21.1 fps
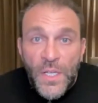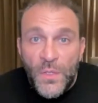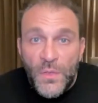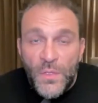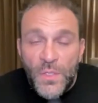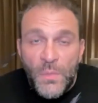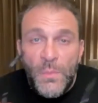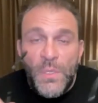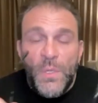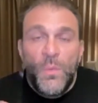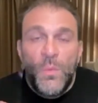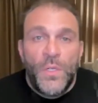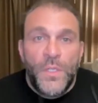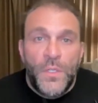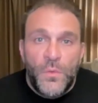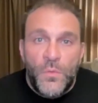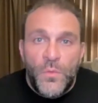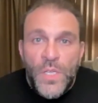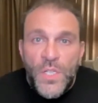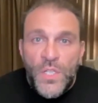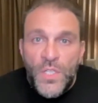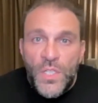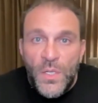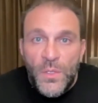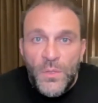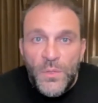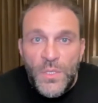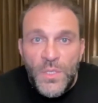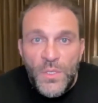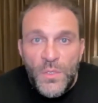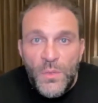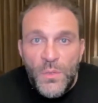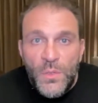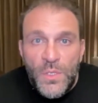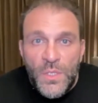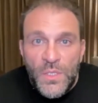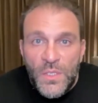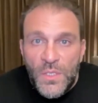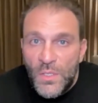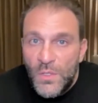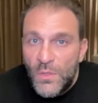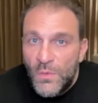Now, if somebody wanted to reach out to you,
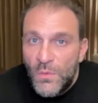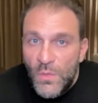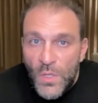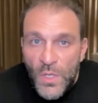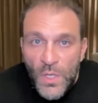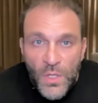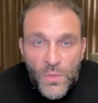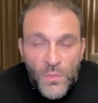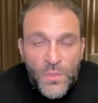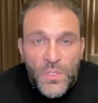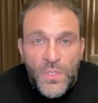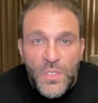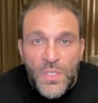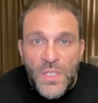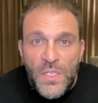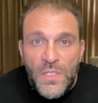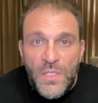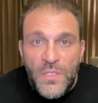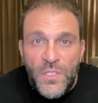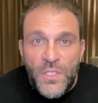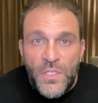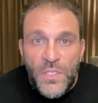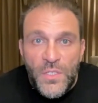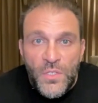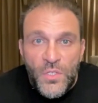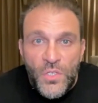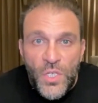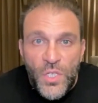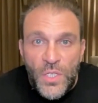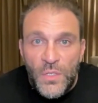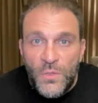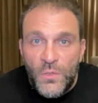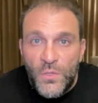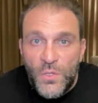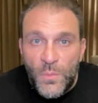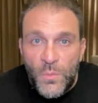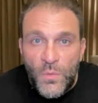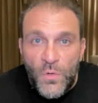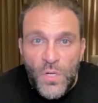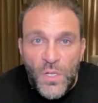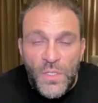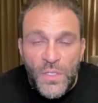continue the conversation, check out
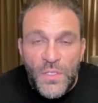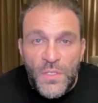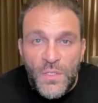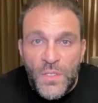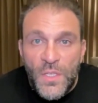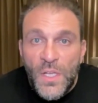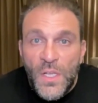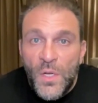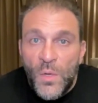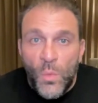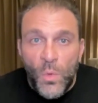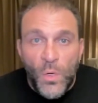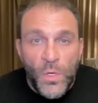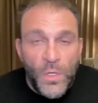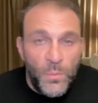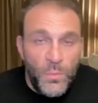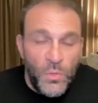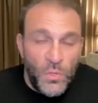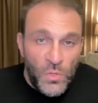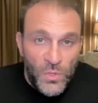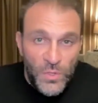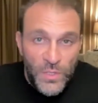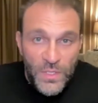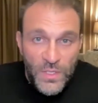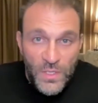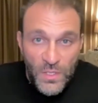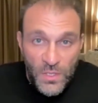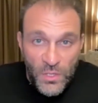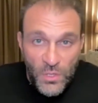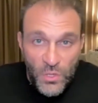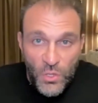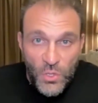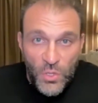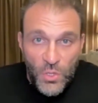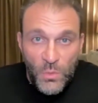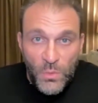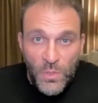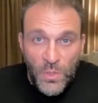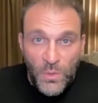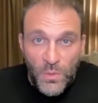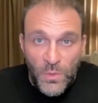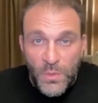your products, we're going to put links in the
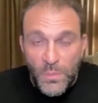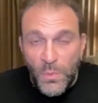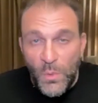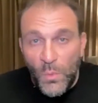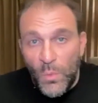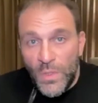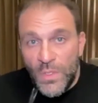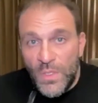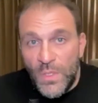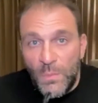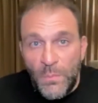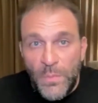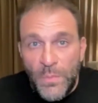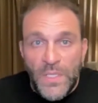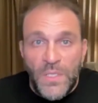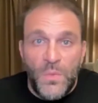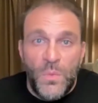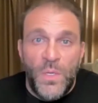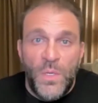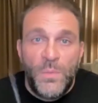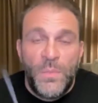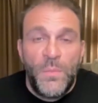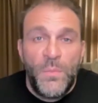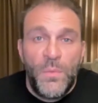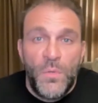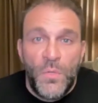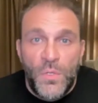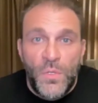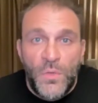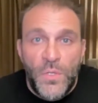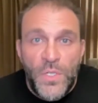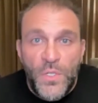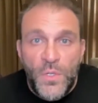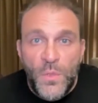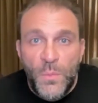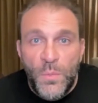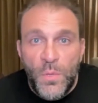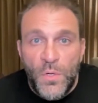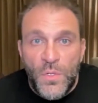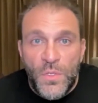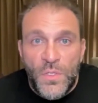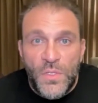show notes, but what's the best way people can reach you
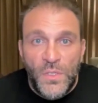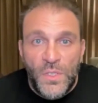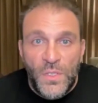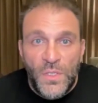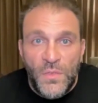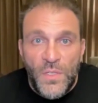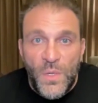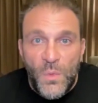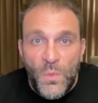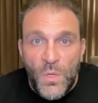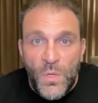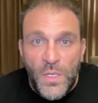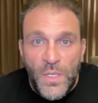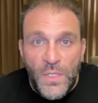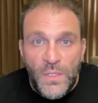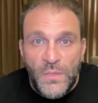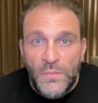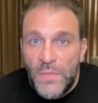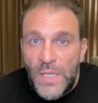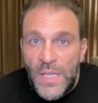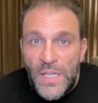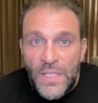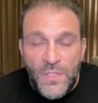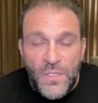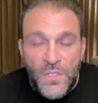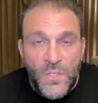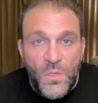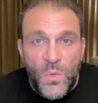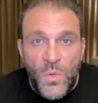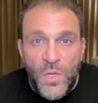personally if they want to ask a